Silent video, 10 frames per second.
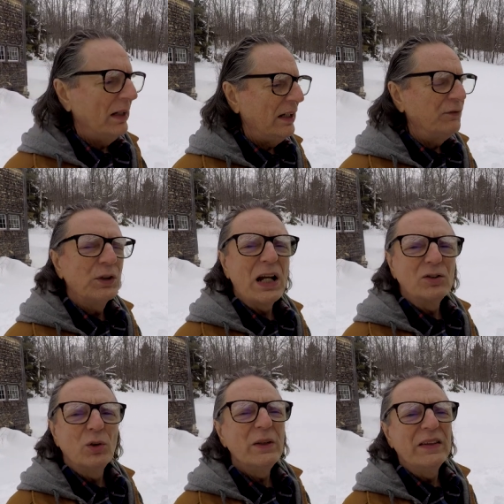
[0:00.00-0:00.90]
If you're not
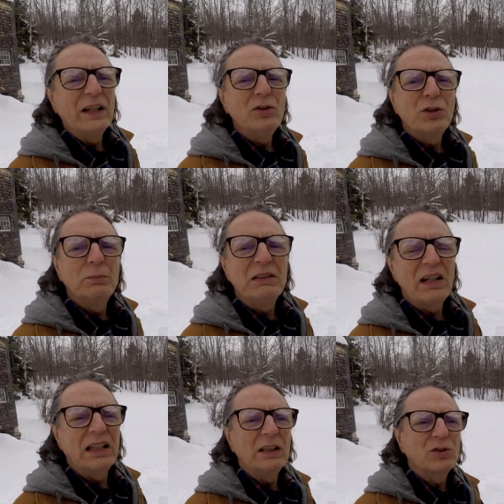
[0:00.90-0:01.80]
doing that, you shouldn't be
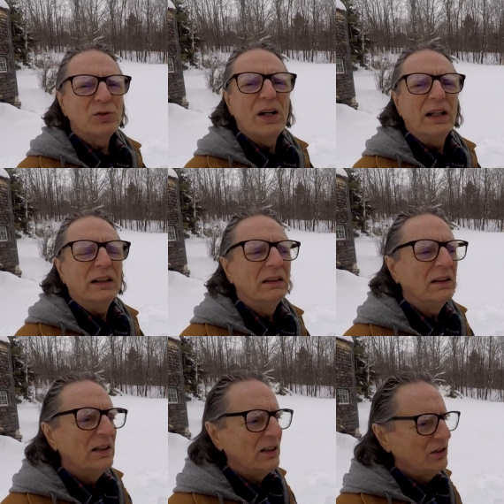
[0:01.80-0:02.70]
taking a trade
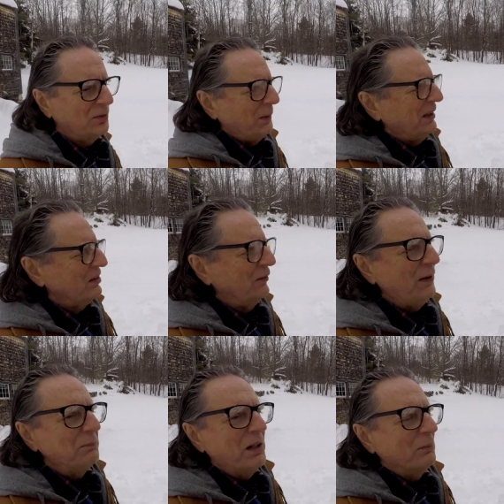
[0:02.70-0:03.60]
just because a
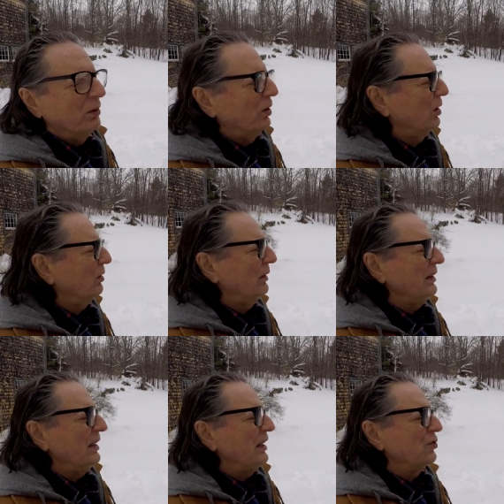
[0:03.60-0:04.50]
fib number
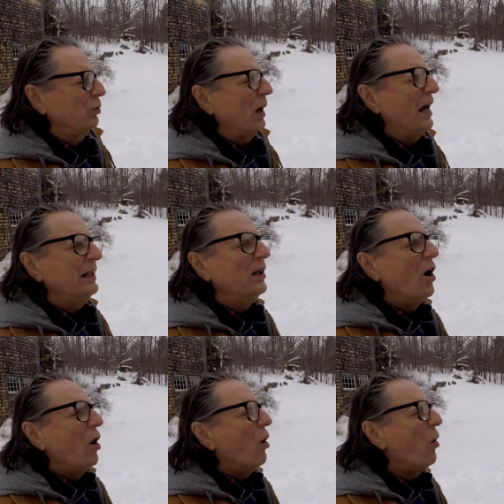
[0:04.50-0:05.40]
is right
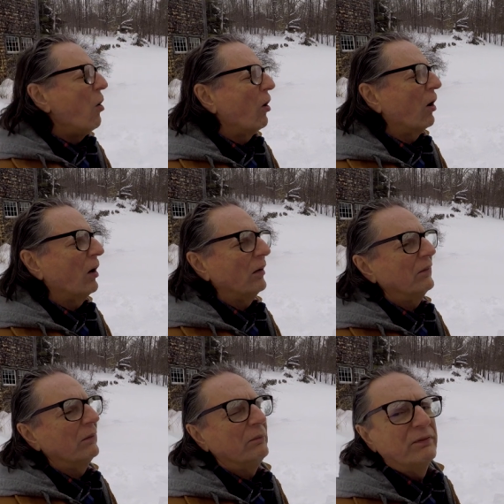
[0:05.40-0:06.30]
or
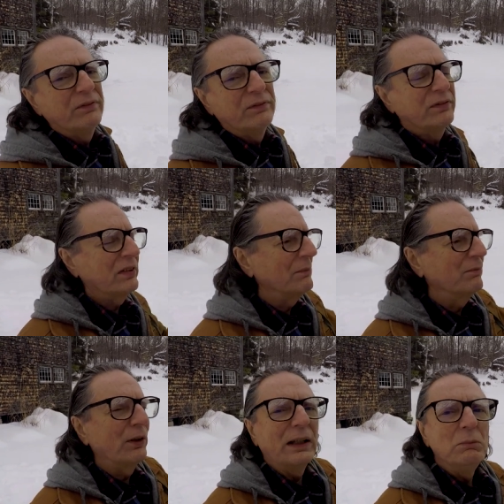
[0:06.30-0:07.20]
some
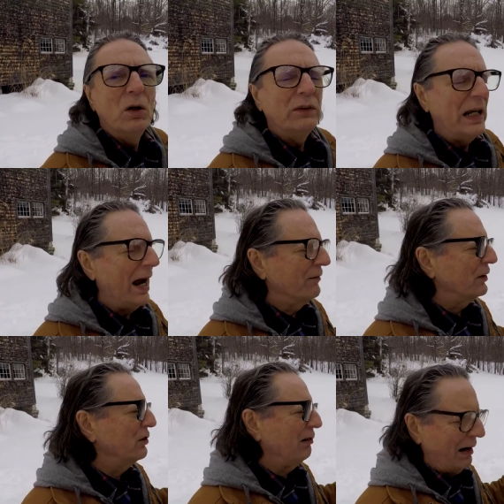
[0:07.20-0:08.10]
friggin' moving
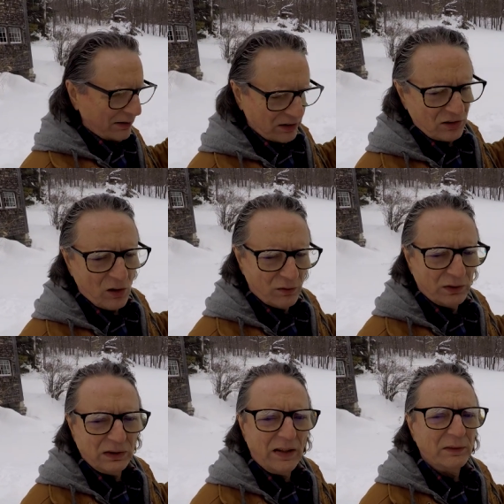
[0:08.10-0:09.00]
average crosses over
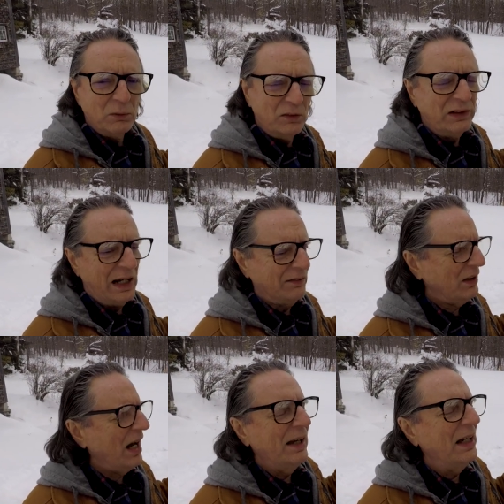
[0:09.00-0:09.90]
another moving
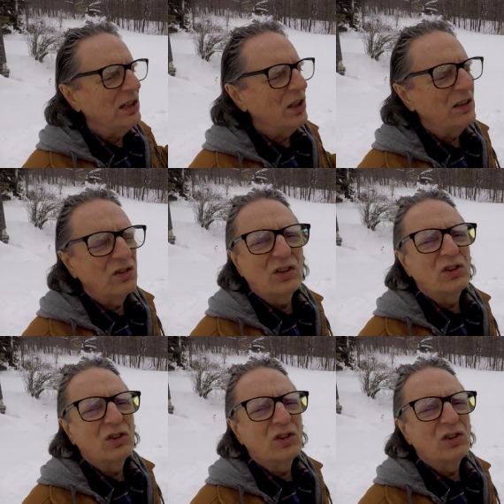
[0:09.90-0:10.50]
average. It's just